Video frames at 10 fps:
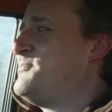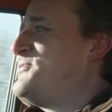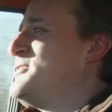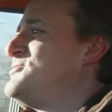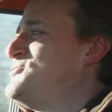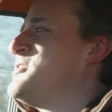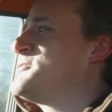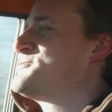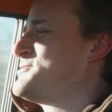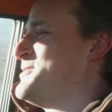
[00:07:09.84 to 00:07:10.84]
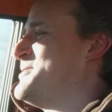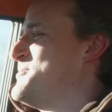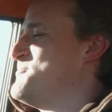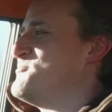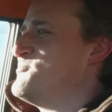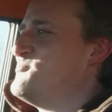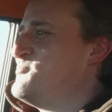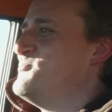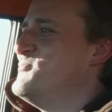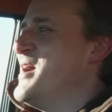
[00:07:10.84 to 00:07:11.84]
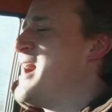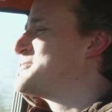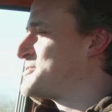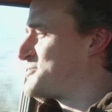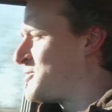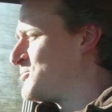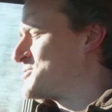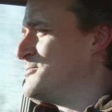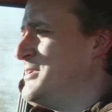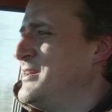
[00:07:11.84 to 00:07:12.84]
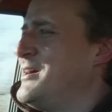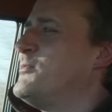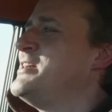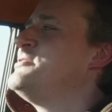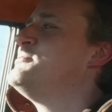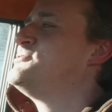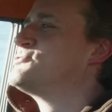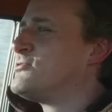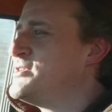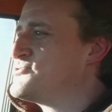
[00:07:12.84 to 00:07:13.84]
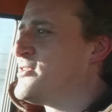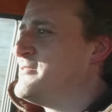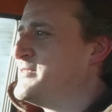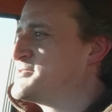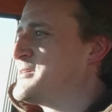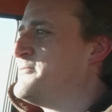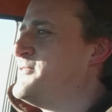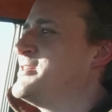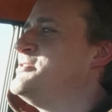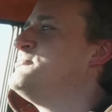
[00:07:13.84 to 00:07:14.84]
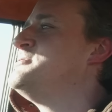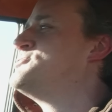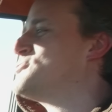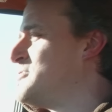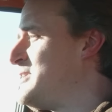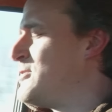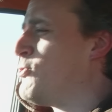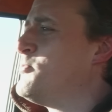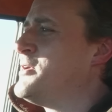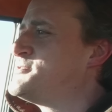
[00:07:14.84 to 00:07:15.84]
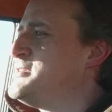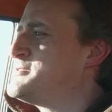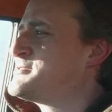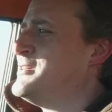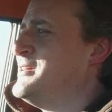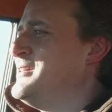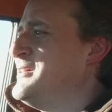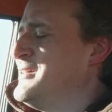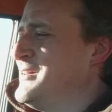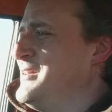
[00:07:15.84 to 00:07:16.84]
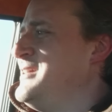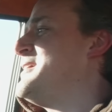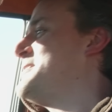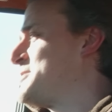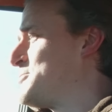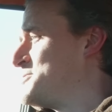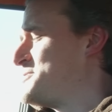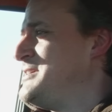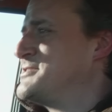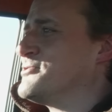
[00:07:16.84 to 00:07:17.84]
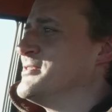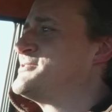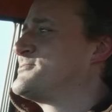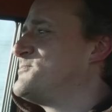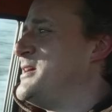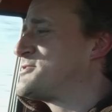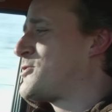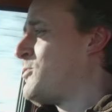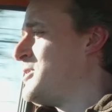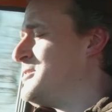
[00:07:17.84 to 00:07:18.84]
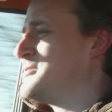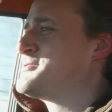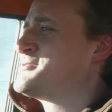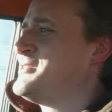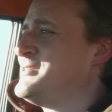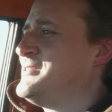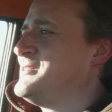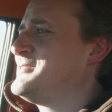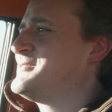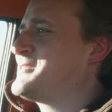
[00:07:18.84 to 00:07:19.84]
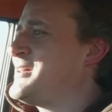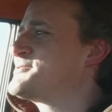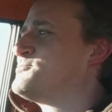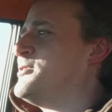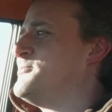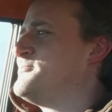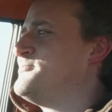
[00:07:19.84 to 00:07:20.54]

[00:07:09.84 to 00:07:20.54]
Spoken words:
that just has a soul to it. And when you enjoy driving something and you enjoy almost its inadequacies or its quirks, that's what